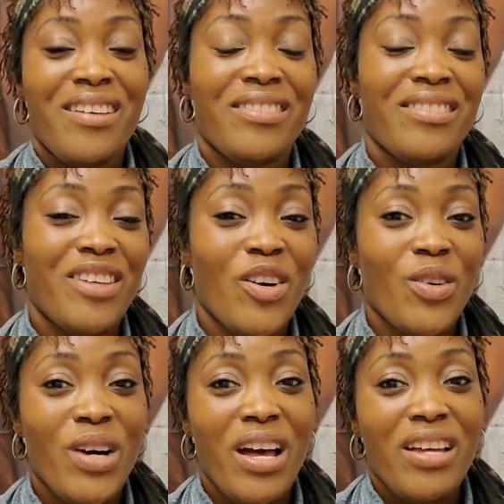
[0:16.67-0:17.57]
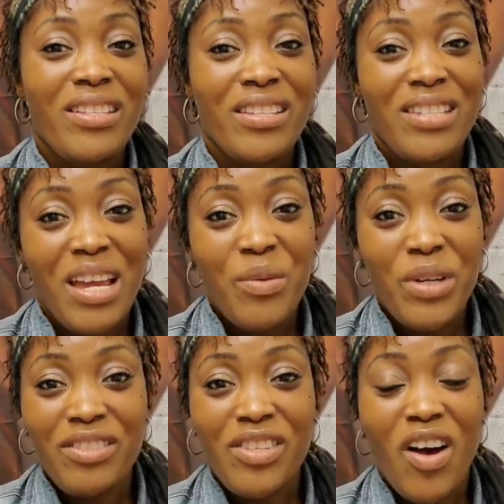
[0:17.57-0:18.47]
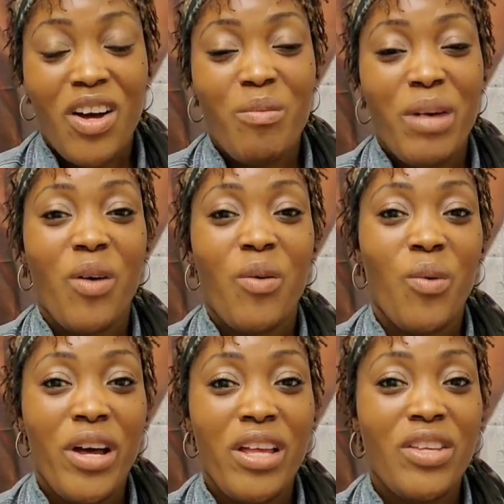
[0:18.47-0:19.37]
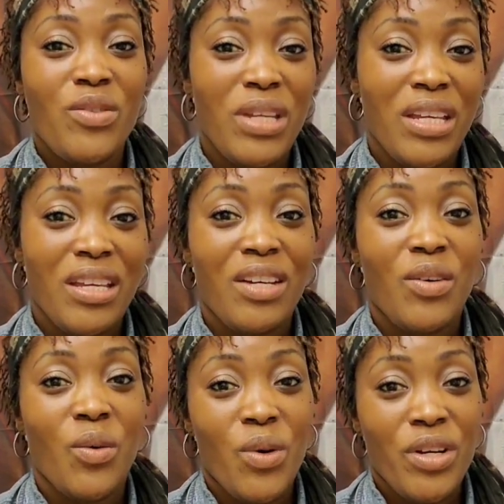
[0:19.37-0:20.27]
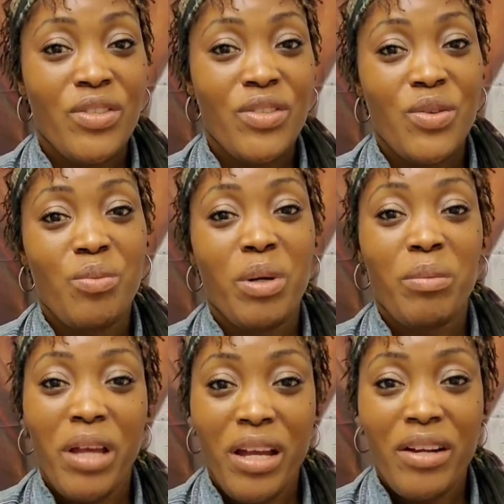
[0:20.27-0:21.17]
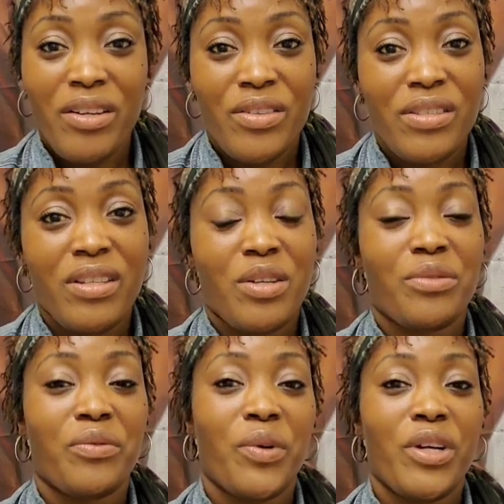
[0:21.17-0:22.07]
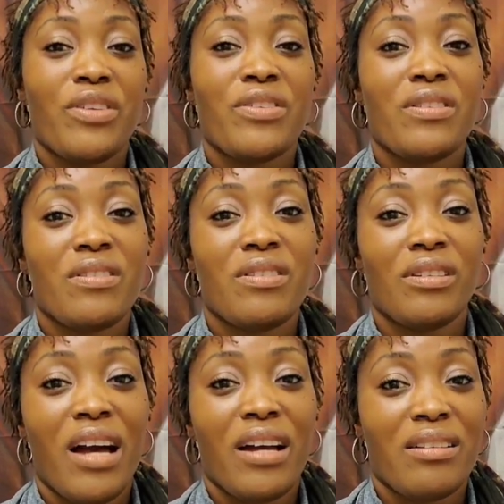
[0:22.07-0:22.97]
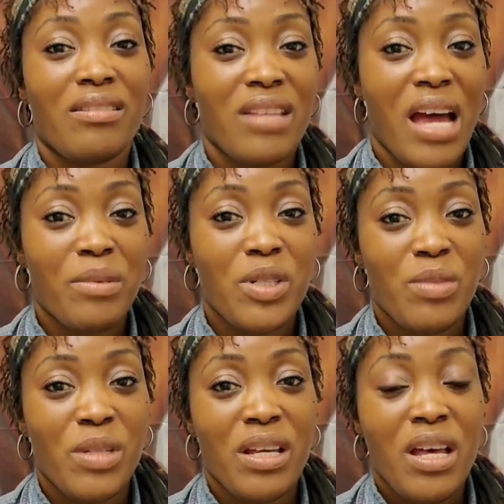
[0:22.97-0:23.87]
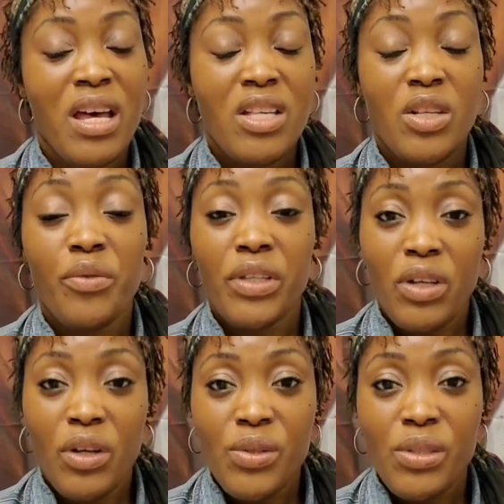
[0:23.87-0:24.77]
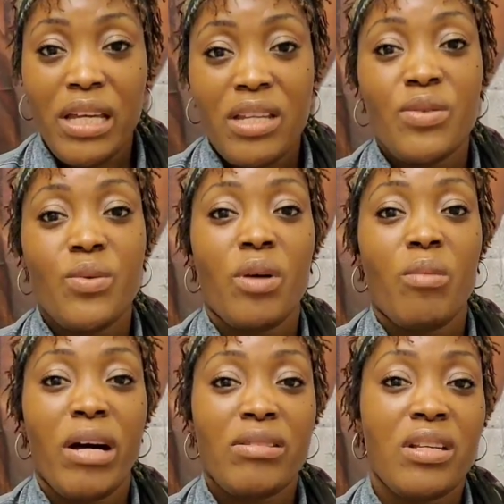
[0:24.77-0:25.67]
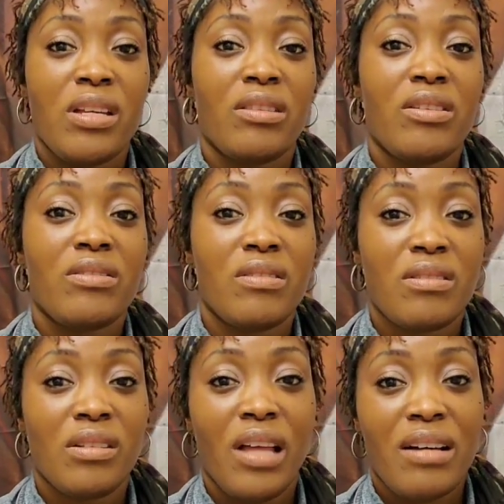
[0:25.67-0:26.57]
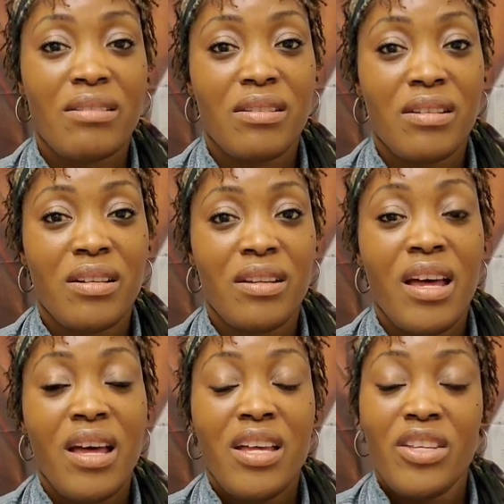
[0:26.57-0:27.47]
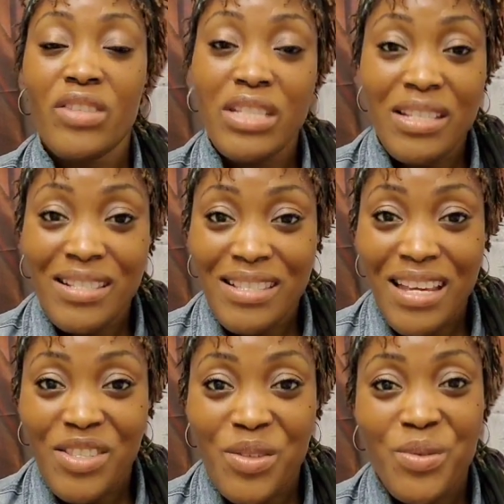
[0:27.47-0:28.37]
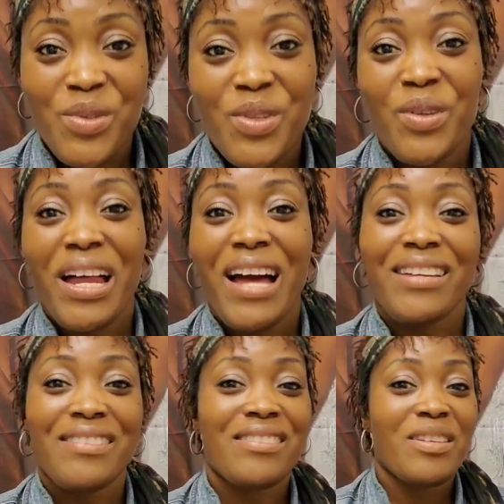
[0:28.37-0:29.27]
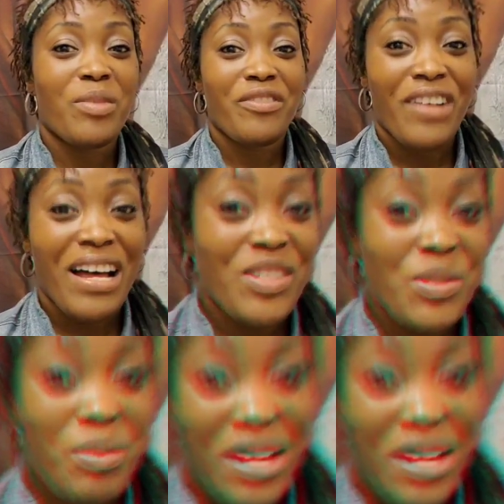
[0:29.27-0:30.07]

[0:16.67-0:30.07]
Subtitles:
So today we're going to talk about what you need in order to prepare yourself for your Sisterlock establishment. So for those ladies who are about to get their Sisterlocks done, you need to stay tuned so that I can simplify this process.